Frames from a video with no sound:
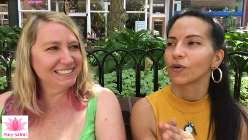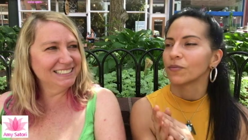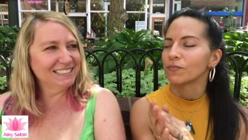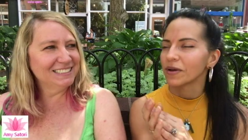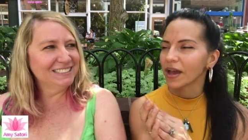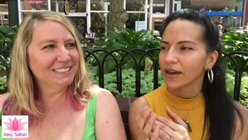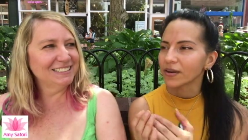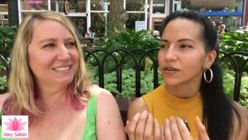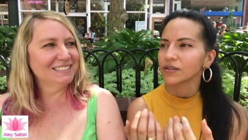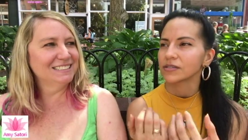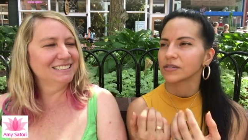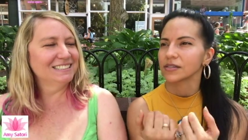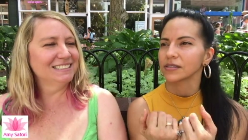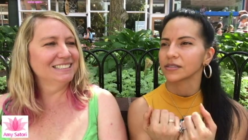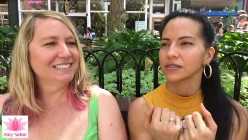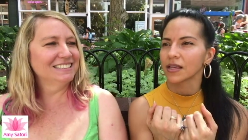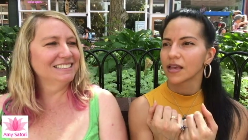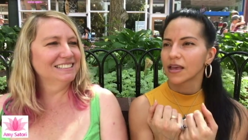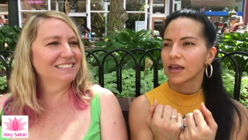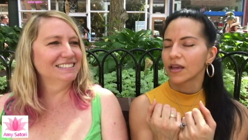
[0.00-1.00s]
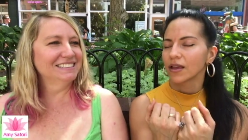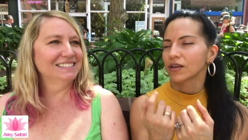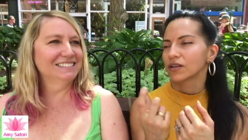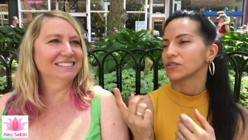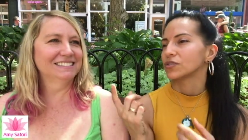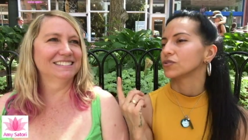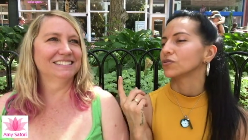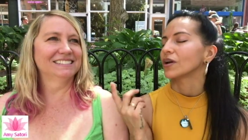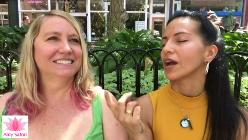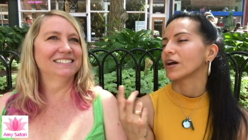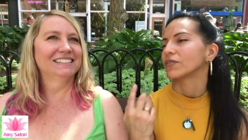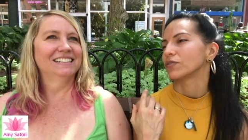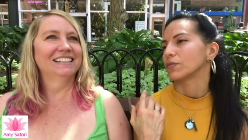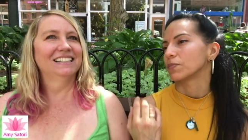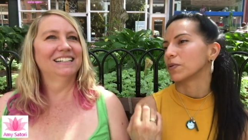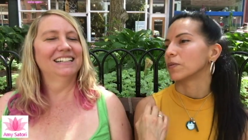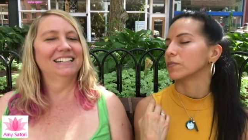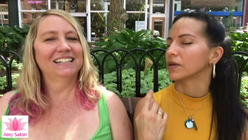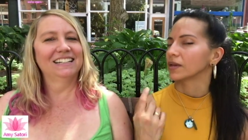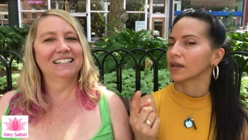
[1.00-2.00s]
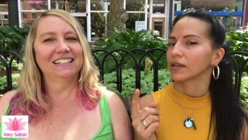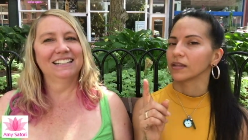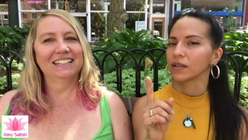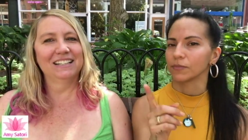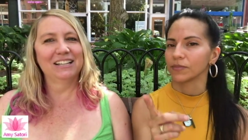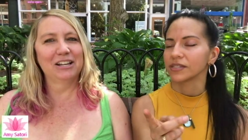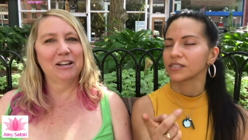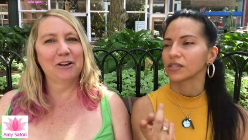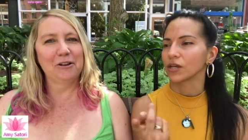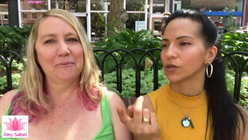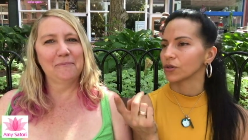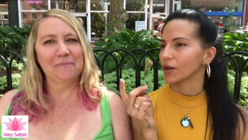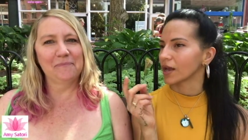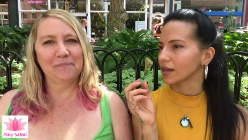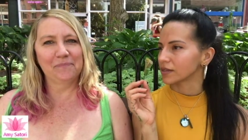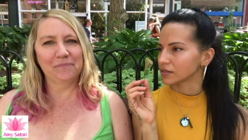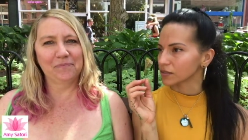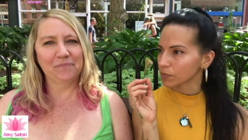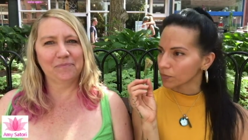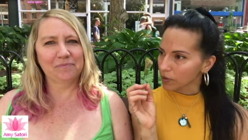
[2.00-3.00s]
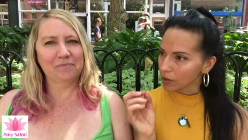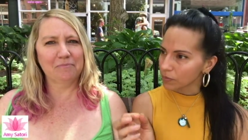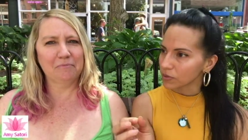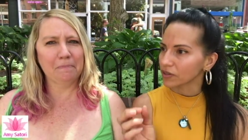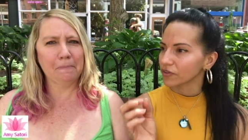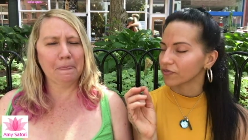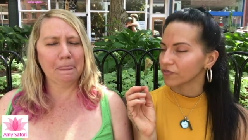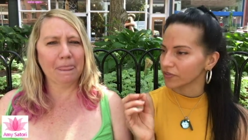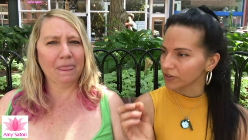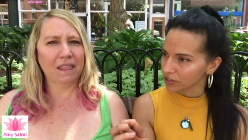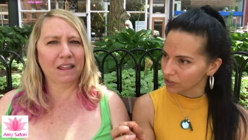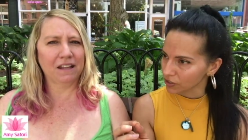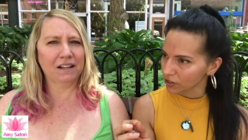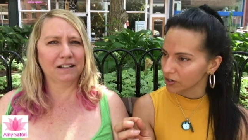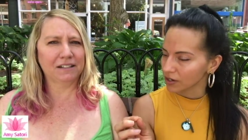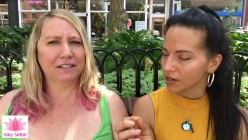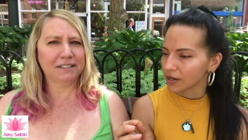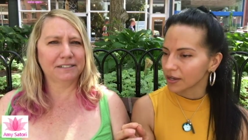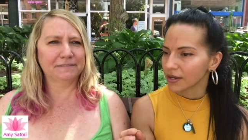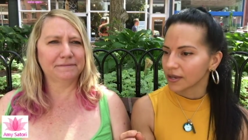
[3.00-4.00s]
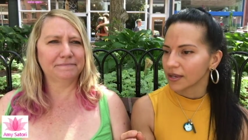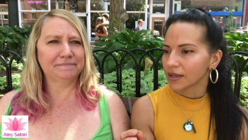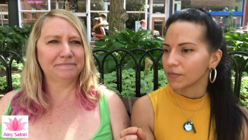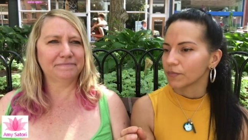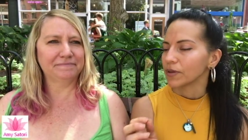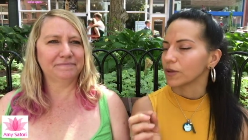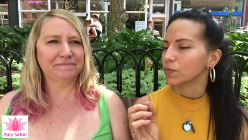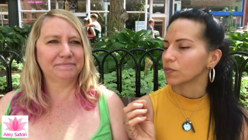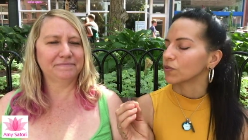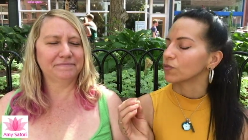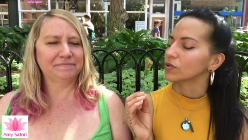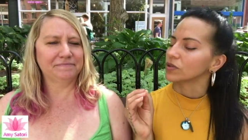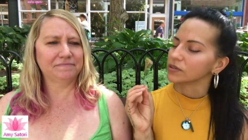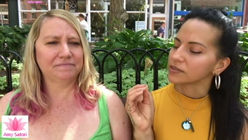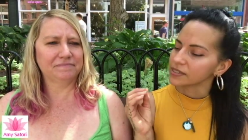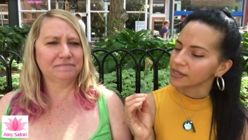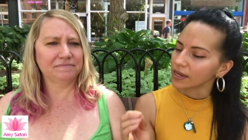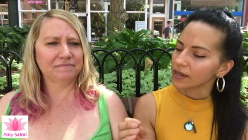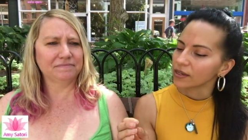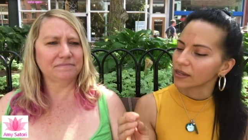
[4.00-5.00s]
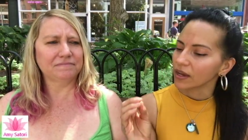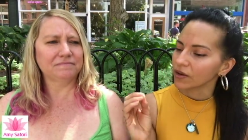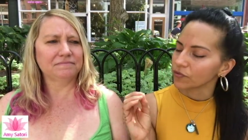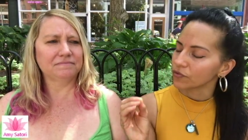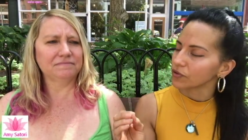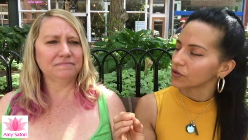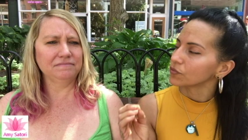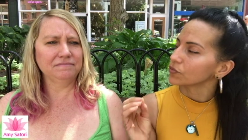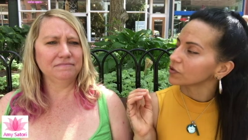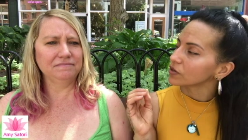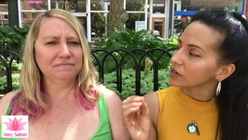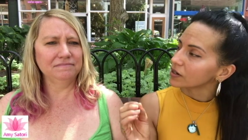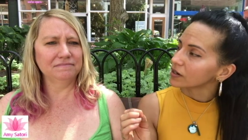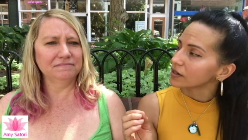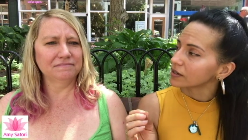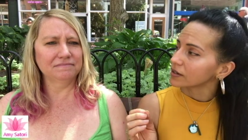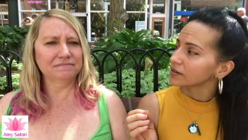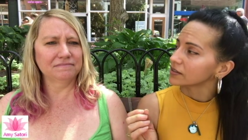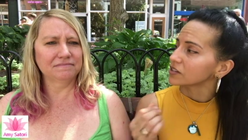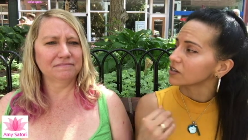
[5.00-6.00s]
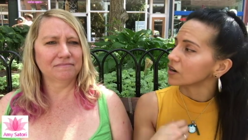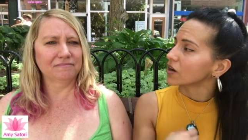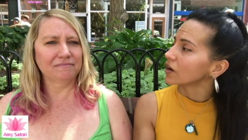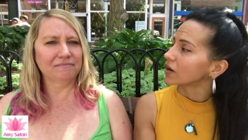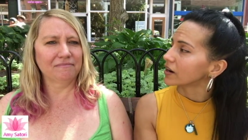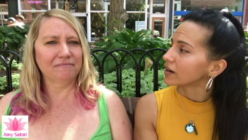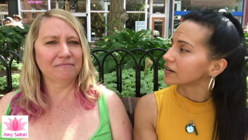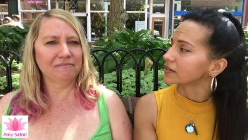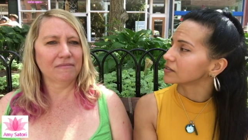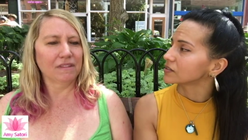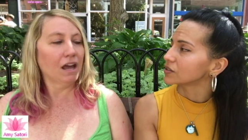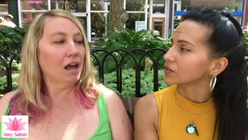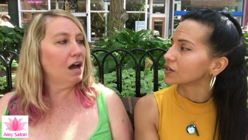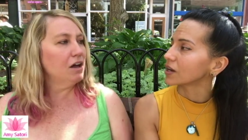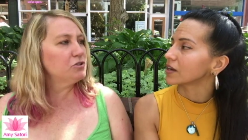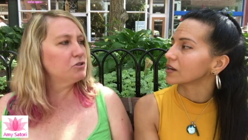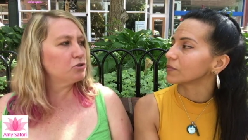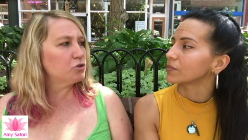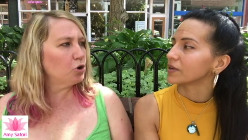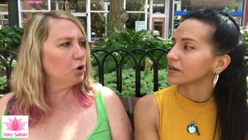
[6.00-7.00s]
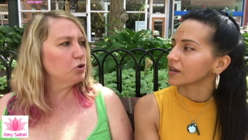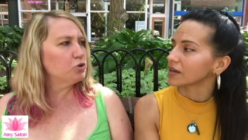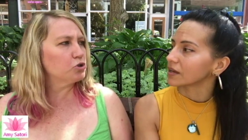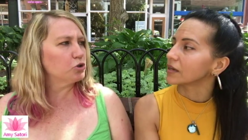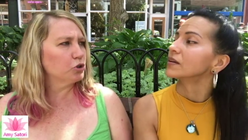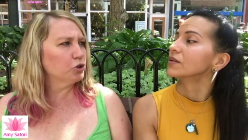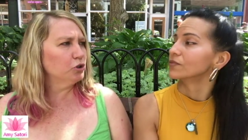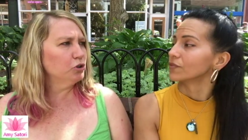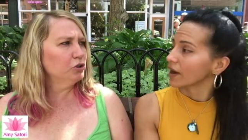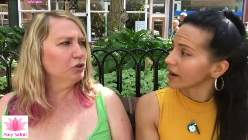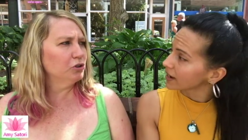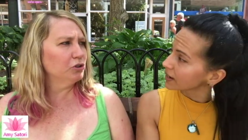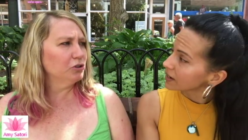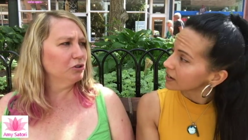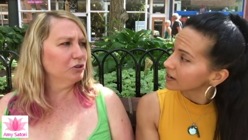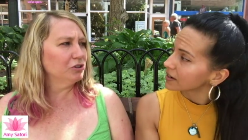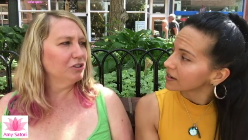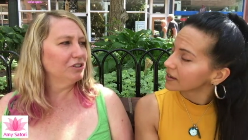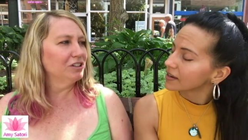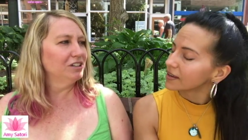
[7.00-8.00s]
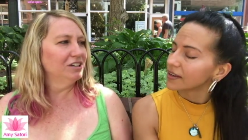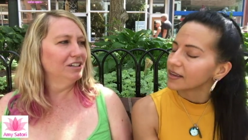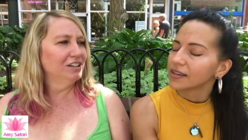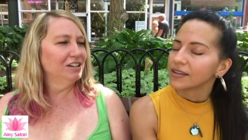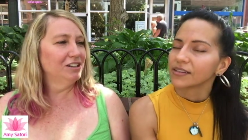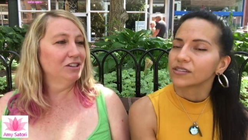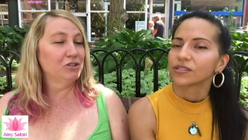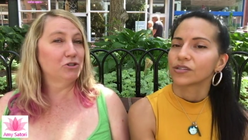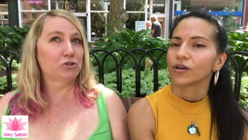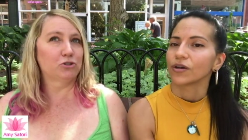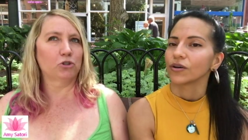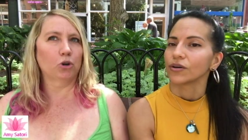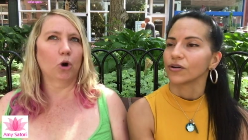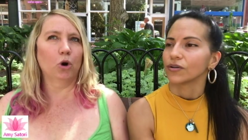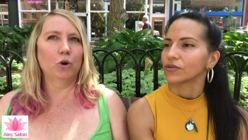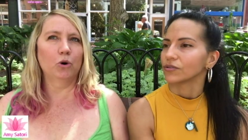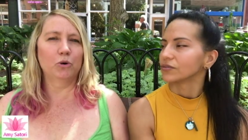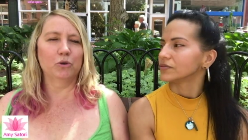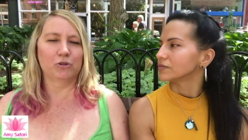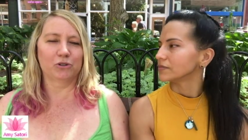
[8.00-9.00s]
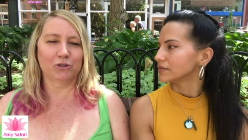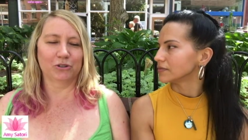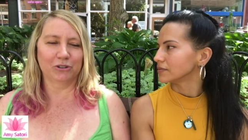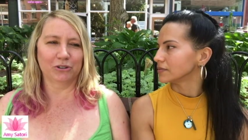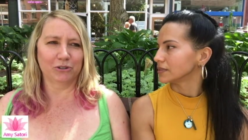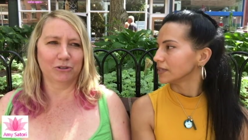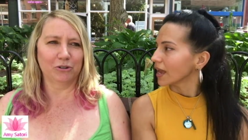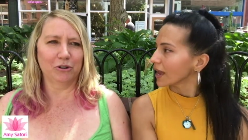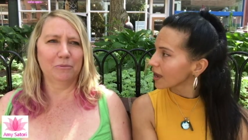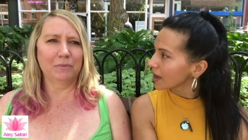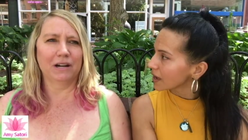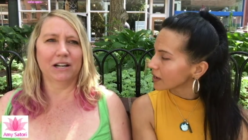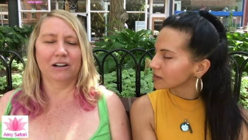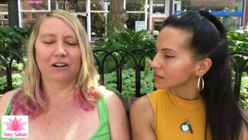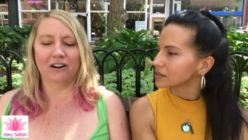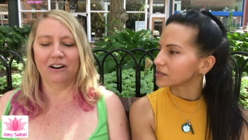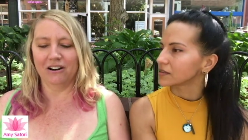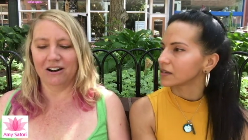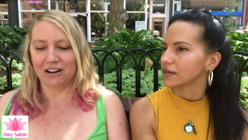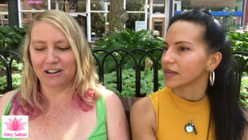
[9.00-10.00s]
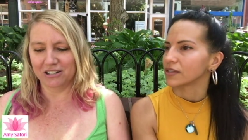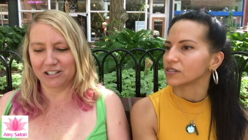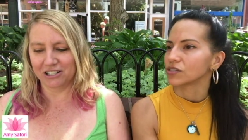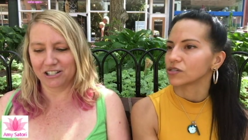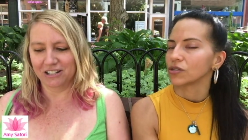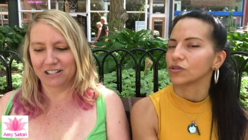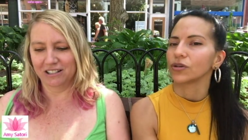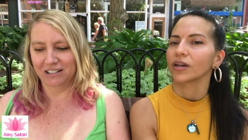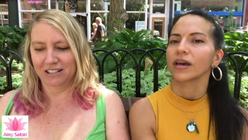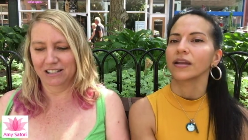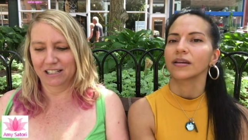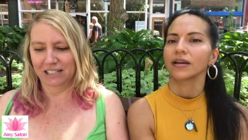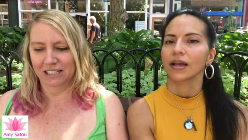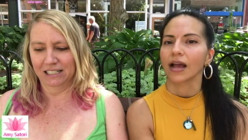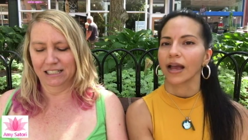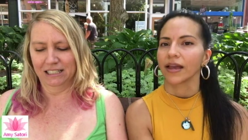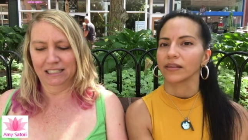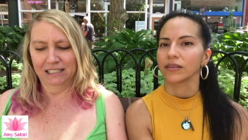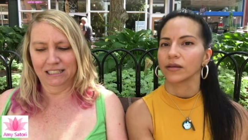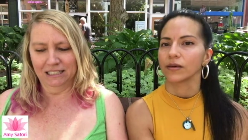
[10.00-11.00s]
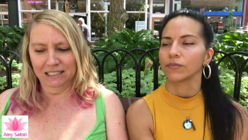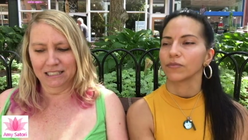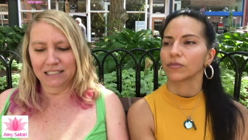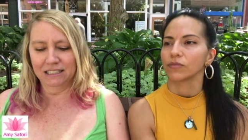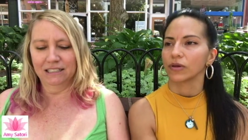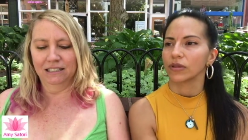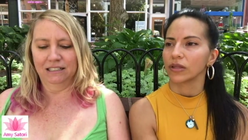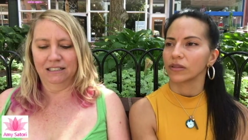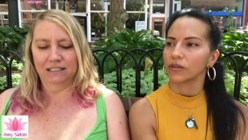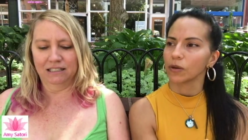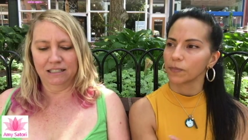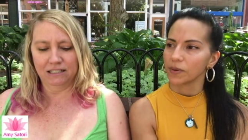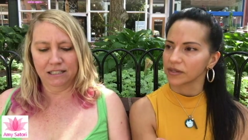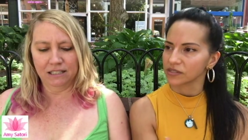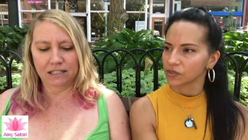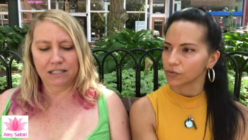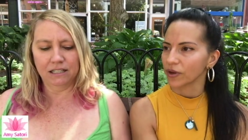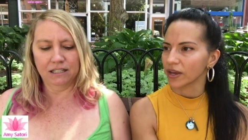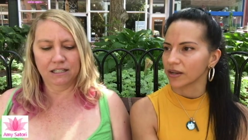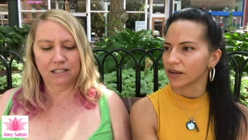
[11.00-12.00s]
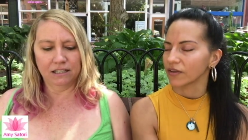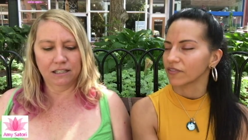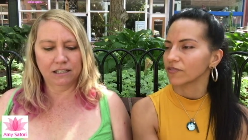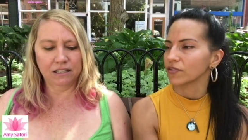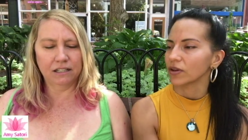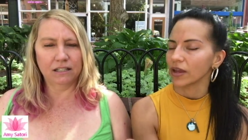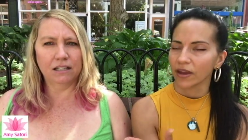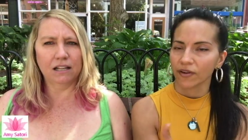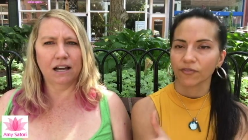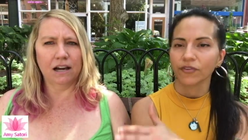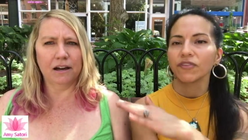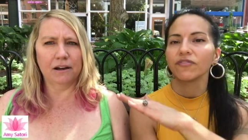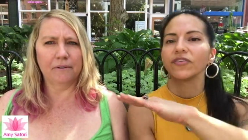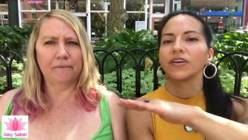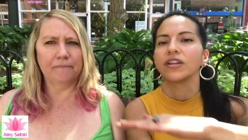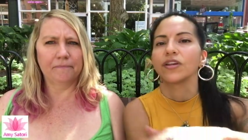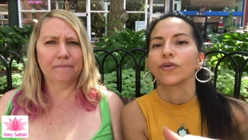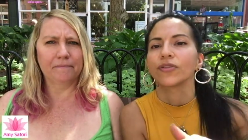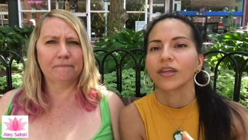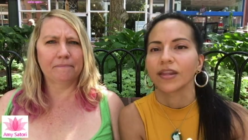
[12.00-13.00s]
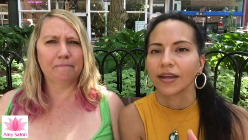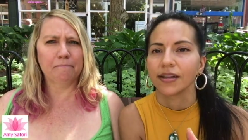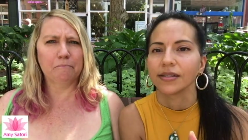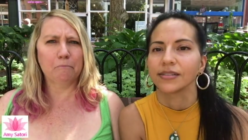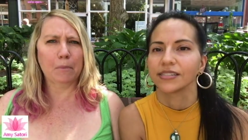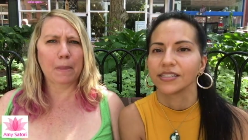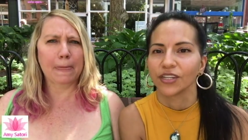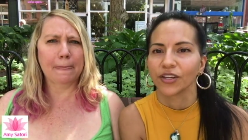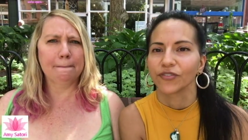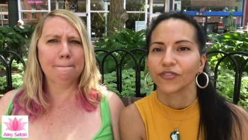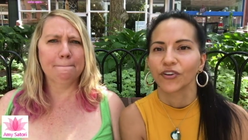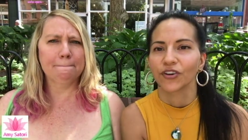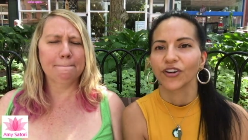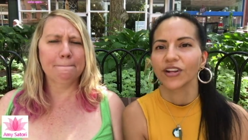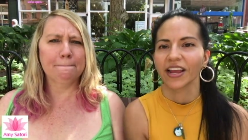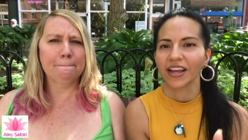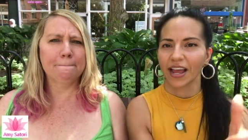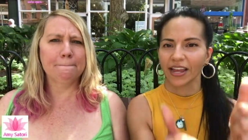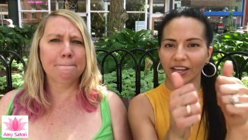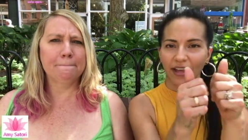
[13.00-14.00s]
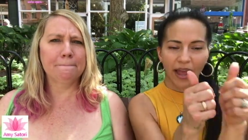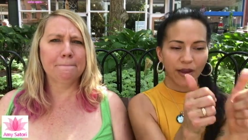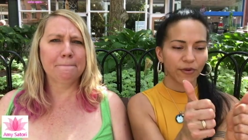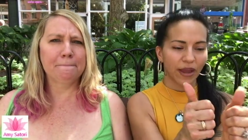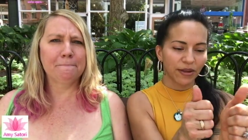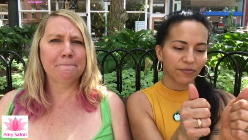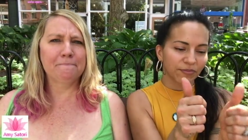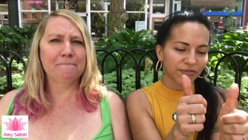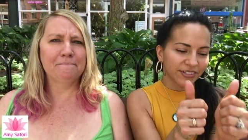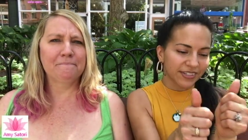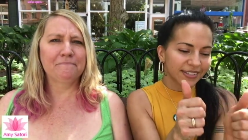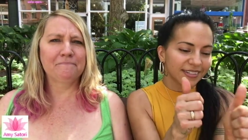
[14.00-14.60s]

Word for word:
Speaker 1: What matters is because oh. you have a public, and let me tell you, as a public figure, people will take every word to heart. So you got to so be, true. Right? So, so true. Yes. Oh my gosh. And so you got to guide them the best way. And I feel every yeah. video that I see of her, like I, I, I,